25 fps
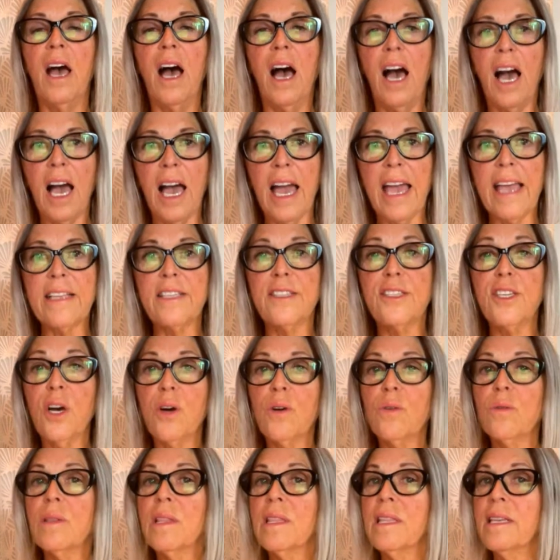I
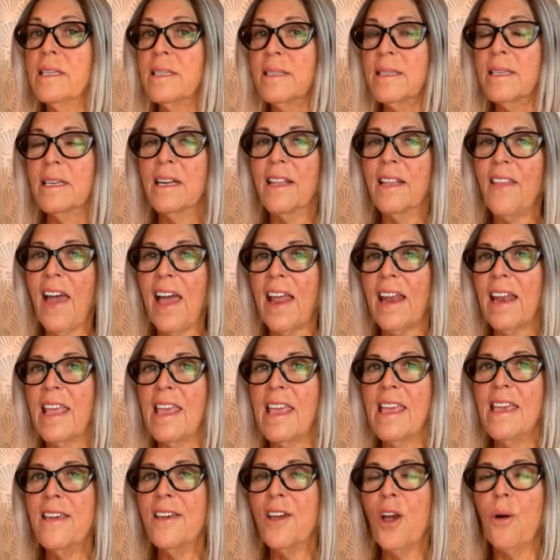don't listen to that
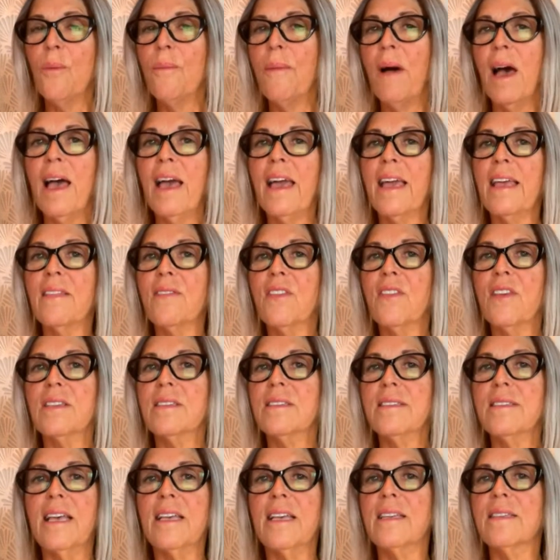ego mind that
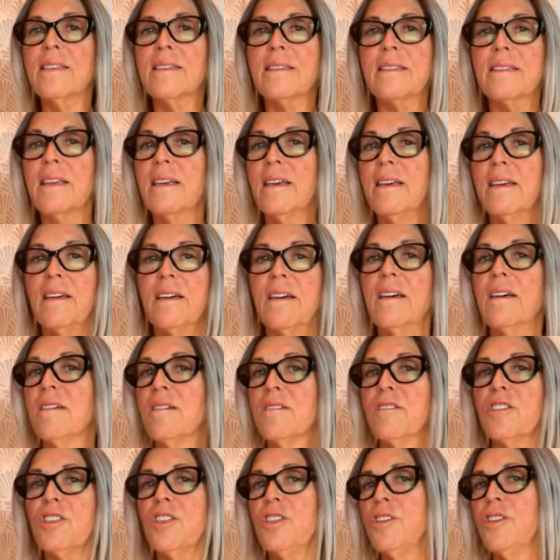says,
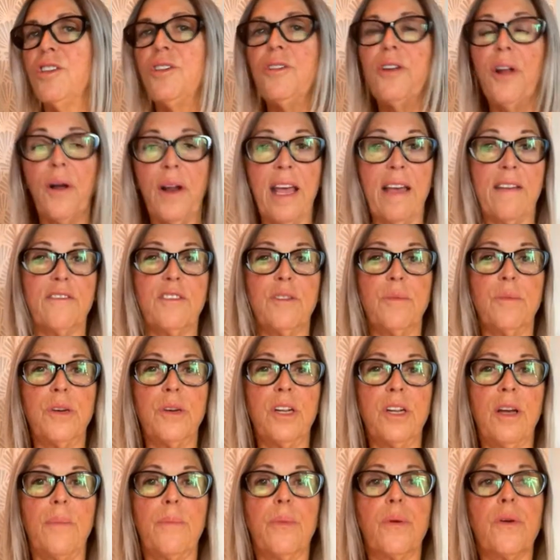you don't have to
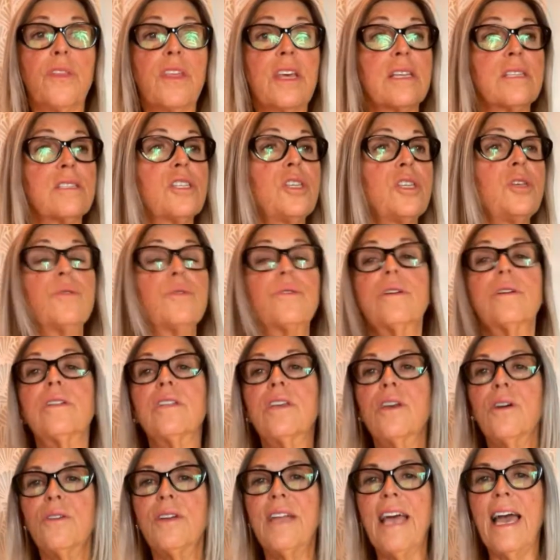put up with this. You can
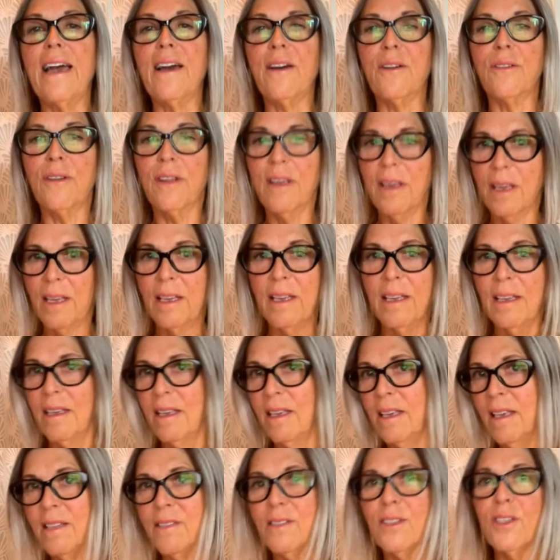go down
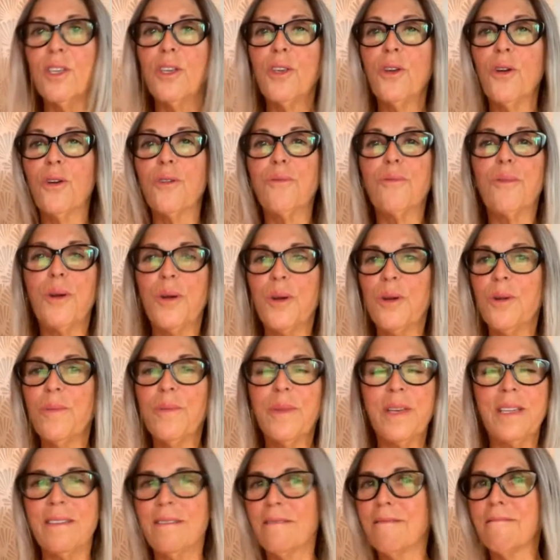into your room
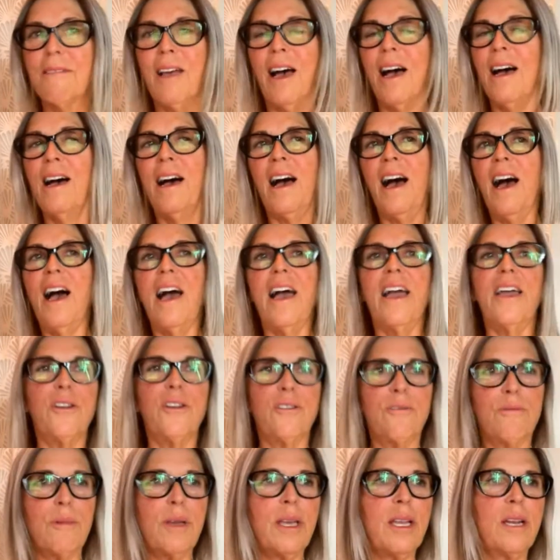and hide
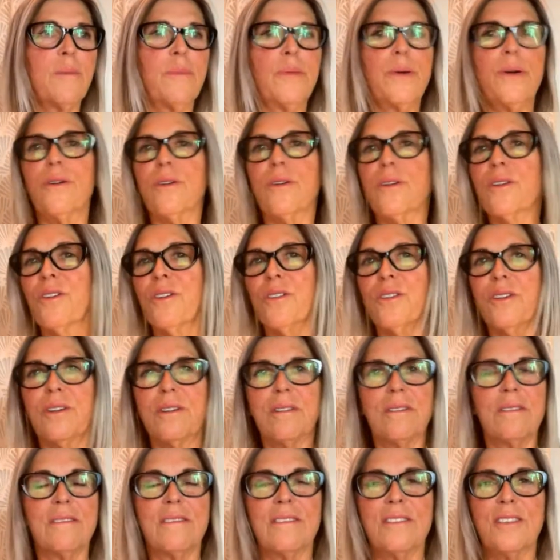or read a book or
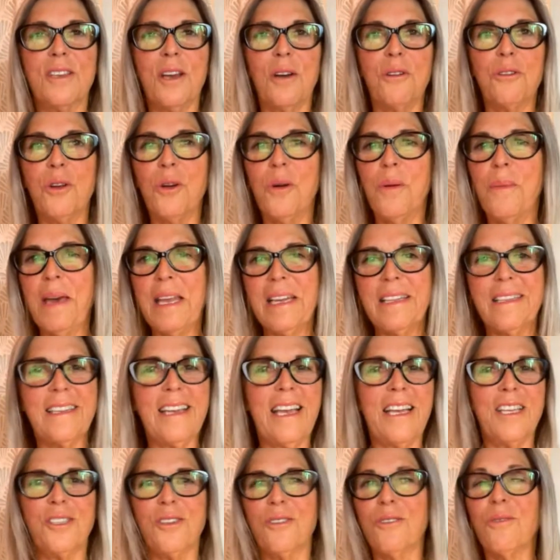go do a
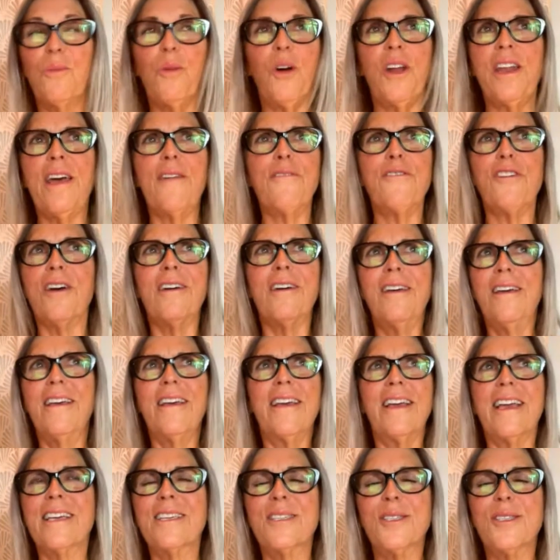meditation or whatever
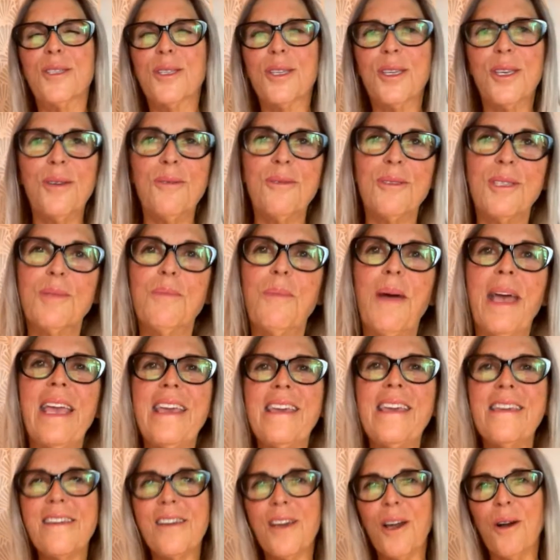excuse my
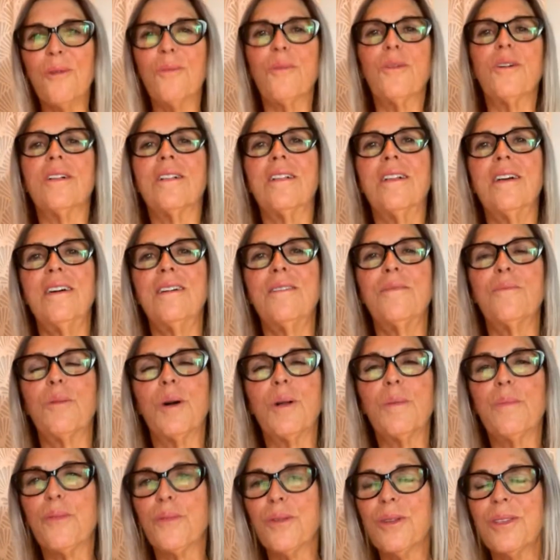ego
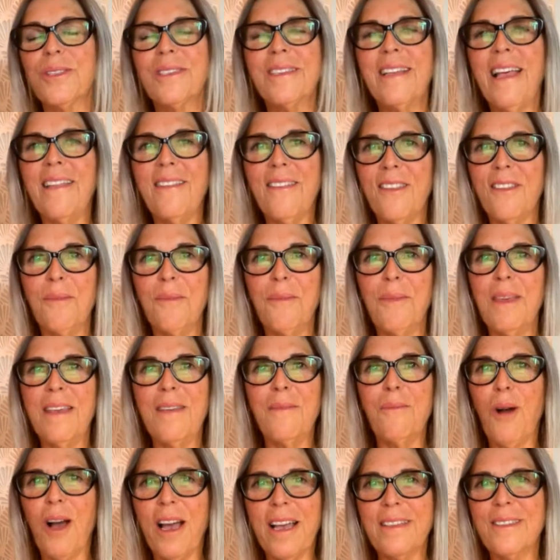will present to me
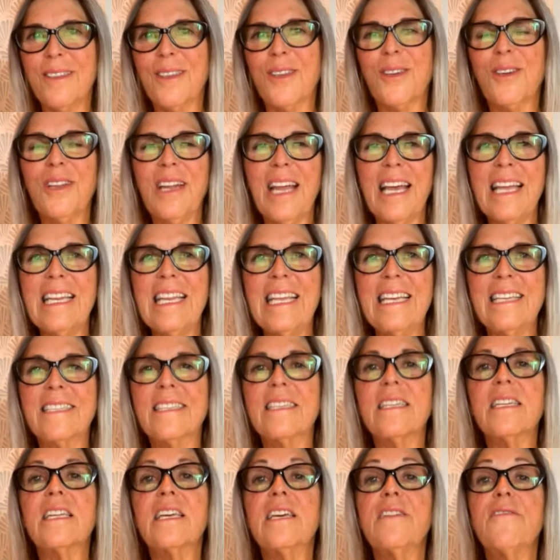why it's a good idea
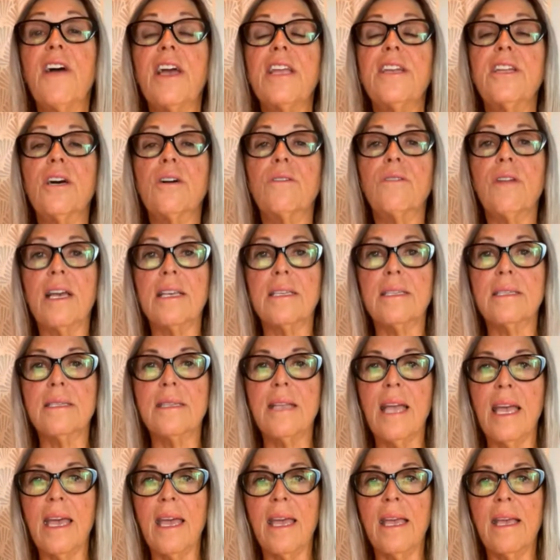to leave. I don't, I
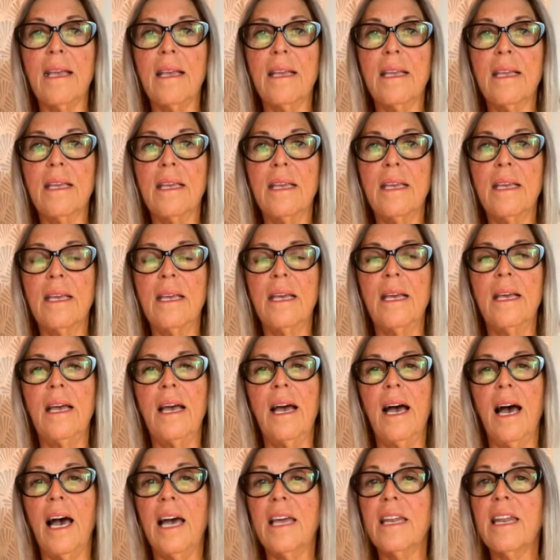stay.
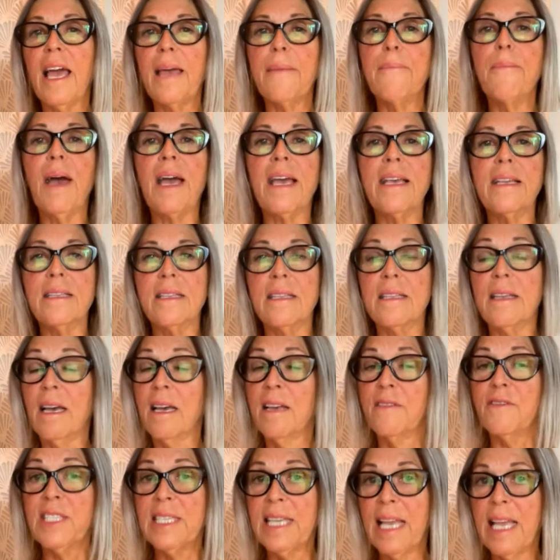And
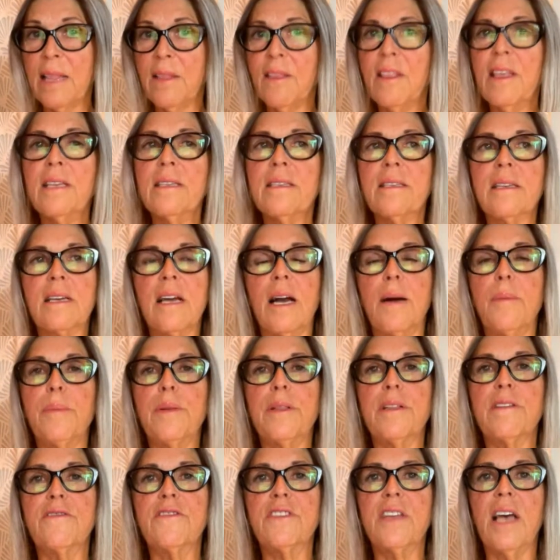I've said this a
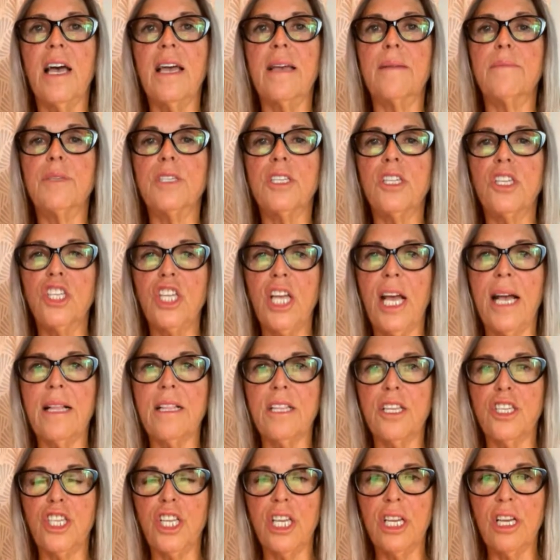couple of times in
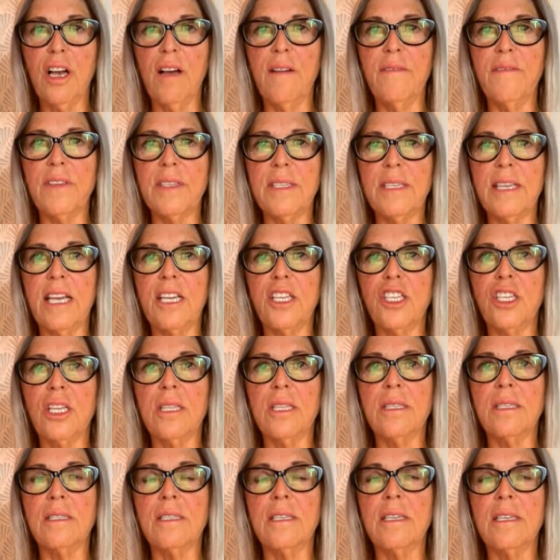challenging
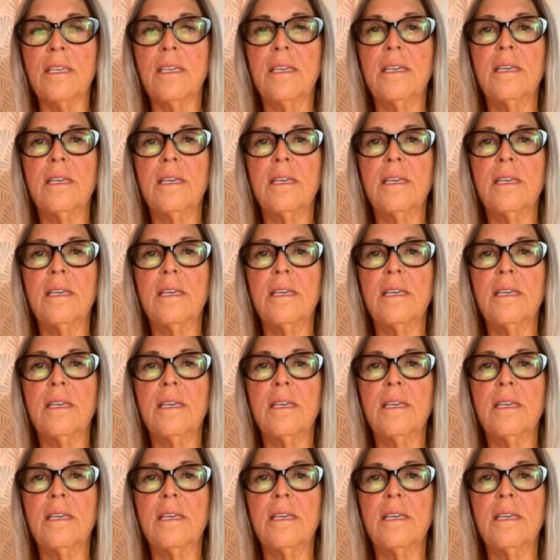conversations.